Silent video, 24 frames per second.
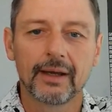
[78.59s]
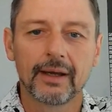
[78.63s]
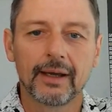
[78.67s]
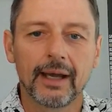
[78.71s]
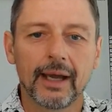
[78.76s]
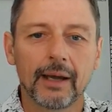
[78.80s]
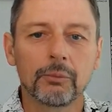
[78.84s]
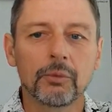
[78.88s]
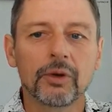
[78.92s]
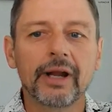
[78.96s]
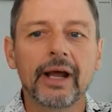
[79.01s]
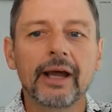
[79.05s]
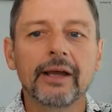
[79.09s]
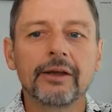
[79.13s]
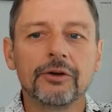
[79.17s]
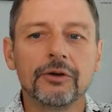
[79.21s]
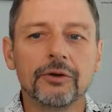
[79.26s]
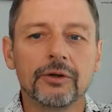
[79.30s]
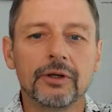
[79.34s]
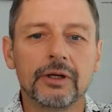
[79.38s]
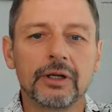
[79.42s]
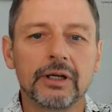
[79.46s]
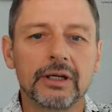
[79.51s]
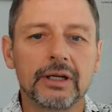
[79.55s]
And what
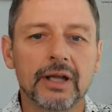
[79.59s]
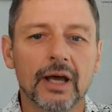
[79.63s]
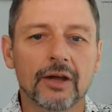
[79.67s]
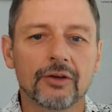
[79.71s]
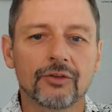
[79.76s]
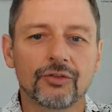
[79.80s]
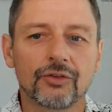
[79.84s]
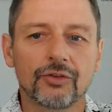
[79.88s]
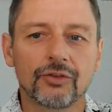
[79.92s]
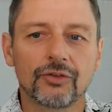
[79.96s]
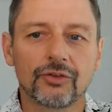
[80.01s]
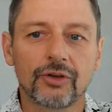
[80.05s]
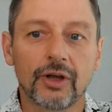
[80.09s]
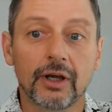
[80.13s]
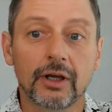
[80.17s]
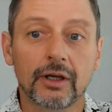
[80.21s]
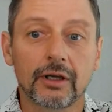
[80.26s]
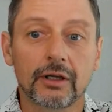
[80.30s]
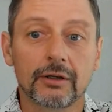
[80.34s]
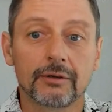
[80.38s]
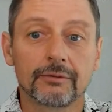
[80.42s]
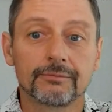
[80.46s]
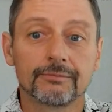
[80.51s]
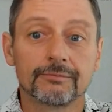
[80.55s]
AgUnity does is take
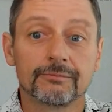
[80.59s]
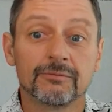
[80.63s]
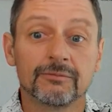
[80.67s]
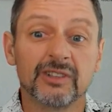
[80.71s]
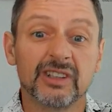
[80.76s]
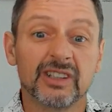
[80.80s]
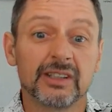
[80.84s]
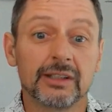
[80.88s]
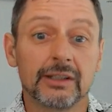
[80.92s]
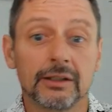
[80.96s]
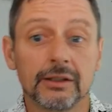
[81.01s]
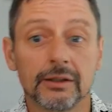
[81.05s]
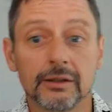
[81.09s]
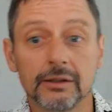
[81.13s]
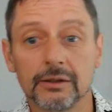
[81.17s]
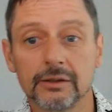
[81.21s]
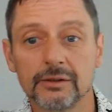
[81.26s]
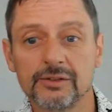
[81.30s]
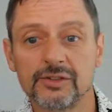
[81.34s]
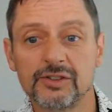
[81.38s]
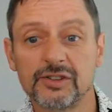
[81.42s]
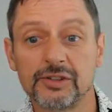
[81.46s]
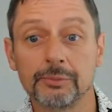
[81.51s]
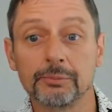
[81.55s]
really
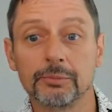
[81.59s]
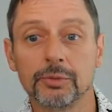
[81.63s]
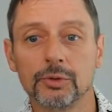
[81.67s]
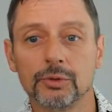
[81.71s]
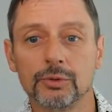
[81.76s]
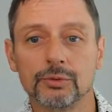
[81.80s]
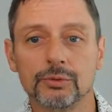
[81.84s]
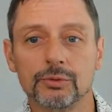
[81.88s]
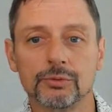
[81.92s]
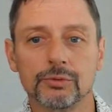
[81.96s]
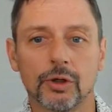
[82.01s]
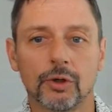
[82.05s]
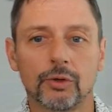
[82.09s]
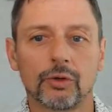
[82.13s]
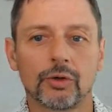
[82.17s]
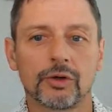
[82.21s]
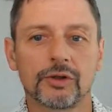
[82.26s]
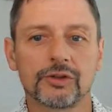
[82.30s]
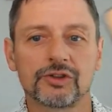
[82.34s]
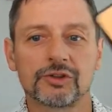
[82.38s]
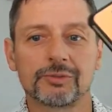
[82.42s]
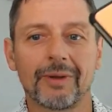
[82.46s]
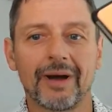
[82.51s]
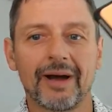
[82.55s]
simple, low
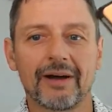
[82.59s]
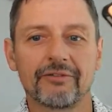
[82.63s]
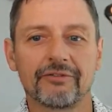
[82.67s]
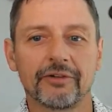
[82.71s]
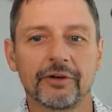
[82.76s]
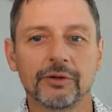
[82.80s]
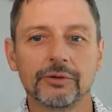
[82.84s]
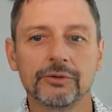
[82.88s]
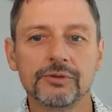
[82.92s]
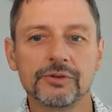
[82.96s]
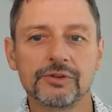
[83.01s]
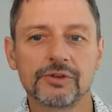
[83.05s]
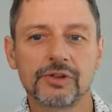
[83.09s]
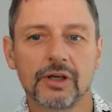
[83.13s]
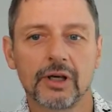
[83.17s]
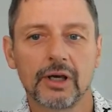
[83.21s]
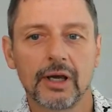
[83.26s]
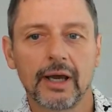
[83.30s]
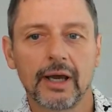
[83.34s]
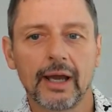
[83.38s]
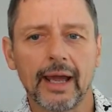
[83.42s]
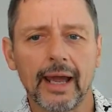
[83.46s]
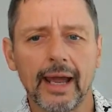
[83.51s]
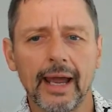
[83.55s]
cost smartphones
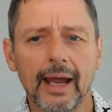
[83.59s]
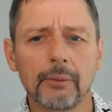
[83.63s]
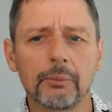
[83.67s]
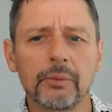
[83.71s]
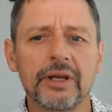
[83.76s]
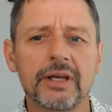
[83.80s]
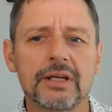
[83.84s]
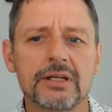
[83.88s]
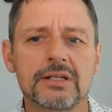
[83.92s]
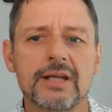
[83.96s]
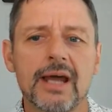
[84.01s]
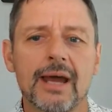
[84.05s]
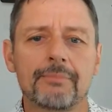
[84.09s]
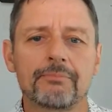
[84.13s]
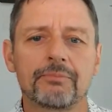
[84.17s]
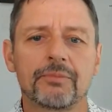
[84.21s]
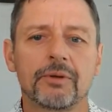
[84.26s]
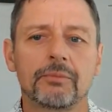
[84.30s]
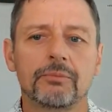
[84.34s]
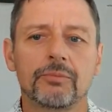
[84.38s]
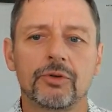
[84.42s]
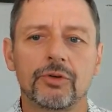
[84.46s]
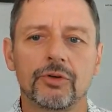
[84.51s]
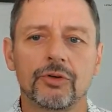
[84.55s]
and we adapt
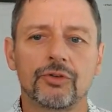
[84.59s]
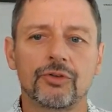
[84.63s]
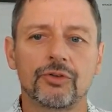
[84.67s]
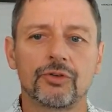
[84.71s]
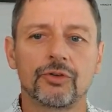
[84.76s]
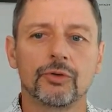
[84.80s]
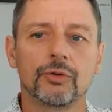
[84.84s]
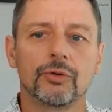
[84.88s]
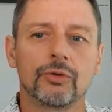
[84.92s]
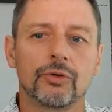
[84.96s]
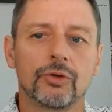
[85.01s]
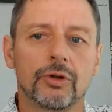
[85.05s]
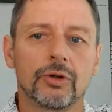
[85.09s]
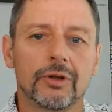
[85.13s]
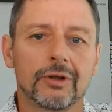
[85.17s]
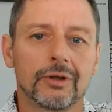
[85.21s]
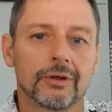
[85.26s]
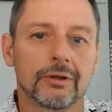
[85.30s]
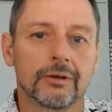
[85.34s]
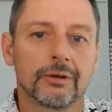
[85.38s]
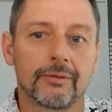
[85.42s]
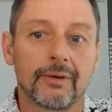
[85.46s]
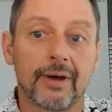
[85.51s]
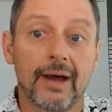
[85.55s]
them to suit
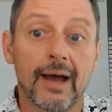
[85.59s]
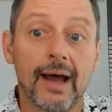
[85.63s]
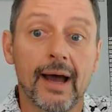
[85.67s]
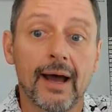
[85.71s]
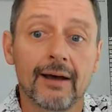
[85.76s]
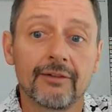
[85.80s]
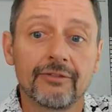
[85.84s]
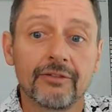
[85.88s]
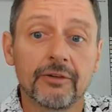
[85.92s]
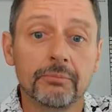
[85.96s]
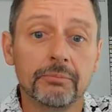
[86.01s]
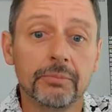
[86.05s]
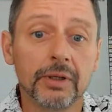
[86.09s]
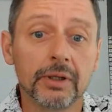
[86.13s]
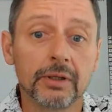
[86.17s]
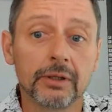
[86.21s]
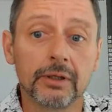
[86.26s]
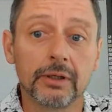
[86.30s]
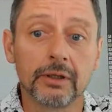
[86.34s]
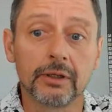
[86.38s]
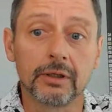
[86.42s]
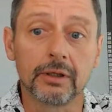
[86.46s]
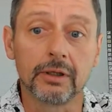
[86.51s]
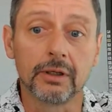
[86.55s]
the half a
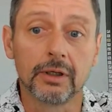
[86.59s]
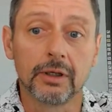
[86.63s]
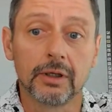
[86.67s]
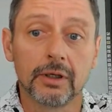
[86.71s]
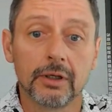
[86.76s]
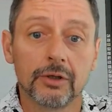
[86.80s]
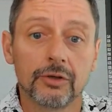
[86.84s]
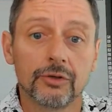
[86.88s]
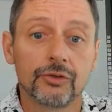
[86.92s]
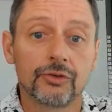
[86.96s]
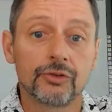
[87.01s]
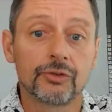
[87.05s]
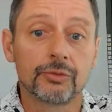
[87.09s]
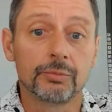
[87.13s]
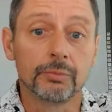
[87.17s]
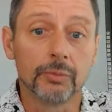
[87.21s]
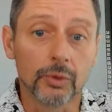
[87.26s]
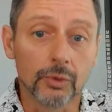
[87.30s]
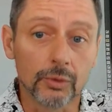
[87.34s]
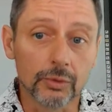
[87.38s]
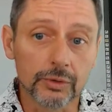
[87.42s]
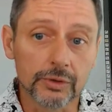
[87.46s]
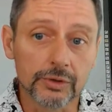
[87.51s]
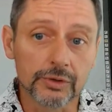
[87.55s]
billion
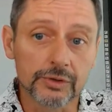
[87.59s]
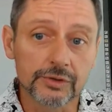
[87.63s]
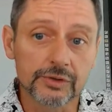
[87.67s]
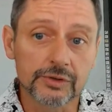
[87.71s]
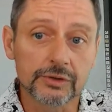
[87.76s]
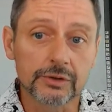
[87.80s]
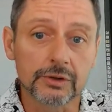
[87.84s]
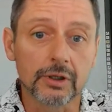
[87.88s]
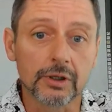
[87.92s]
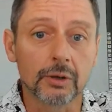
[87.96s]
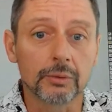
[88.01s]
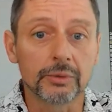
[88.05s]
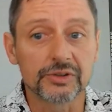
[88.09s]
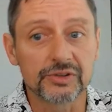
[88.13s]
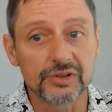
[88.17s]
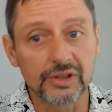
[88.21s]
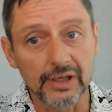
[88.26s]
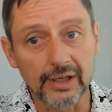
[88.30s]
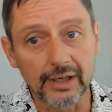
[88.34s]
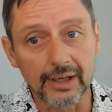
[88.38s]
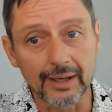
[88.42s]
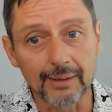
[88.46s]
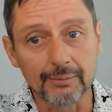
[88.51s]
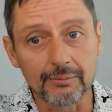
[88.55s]
smallest, lowest
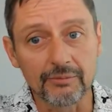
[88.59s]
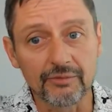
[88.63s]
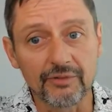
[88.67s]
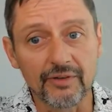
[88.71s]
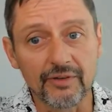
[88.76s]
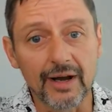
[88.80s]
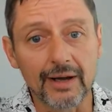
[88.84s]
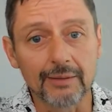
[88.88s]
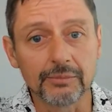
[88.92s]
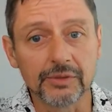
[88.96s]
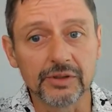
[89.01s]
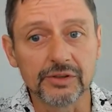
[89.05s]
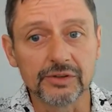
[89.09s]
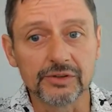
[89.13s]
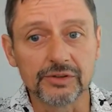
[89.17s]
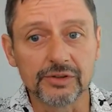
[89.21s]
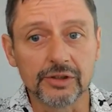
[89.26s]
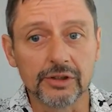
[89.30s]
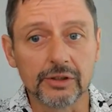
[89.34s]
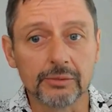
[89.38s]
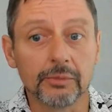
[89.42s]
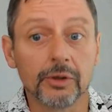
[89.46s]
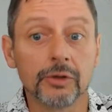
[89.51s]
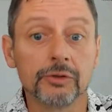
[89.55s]
income farmers
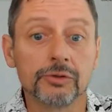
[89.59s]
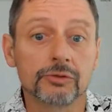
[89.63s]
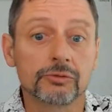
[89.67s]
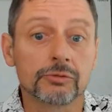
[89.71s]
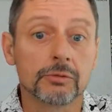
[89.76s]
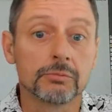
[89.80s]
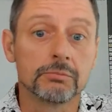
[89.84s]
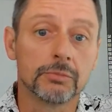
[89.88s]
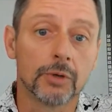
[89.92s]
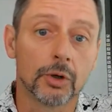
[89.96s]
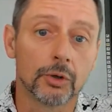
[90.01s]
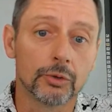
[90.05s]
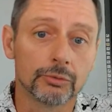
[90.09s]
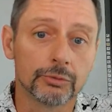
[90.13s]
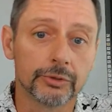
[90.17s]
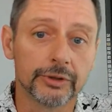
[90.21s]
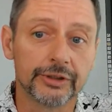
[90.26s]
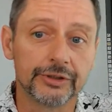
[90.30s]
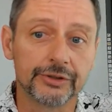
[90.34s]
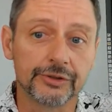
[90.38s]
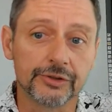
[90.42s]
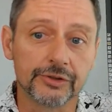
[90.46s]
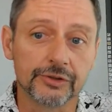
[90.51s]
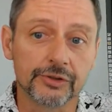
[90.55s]
in the most remote
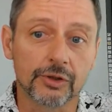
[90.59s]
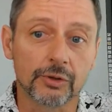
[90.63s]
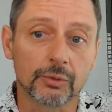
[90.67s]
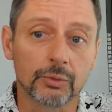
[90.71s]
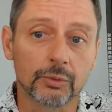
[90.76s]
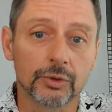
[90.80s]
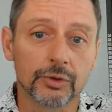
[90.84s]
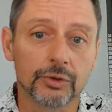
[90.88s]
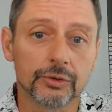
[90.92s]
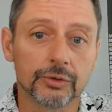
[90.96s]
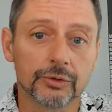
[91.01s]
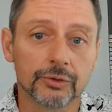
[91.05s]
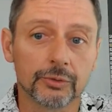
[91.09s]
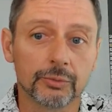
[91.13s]
regions of the world.